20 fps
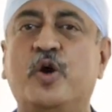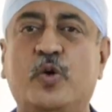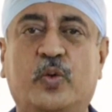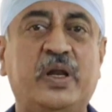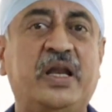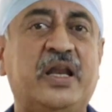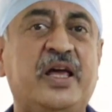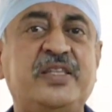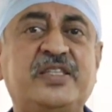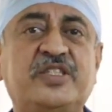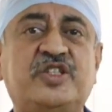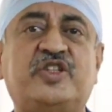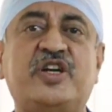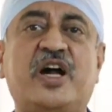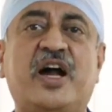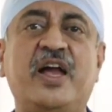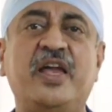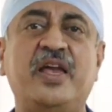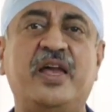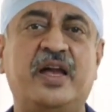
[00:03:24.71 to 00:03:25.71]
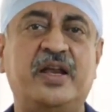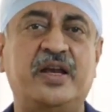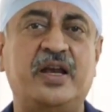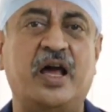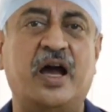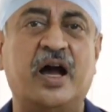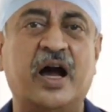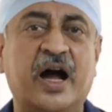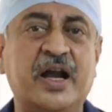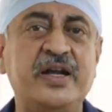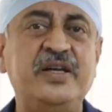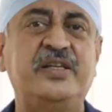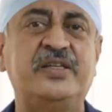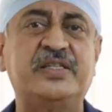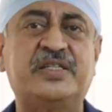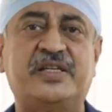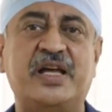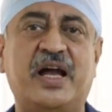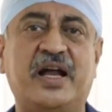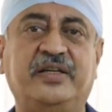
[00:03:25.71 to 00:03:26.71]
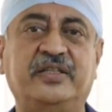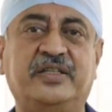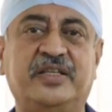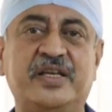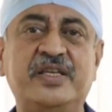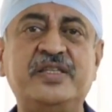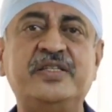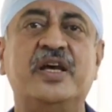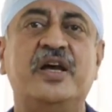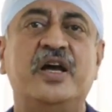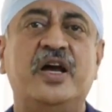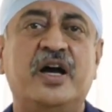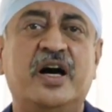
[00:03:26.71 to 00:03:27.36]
Well, let's try and understand this.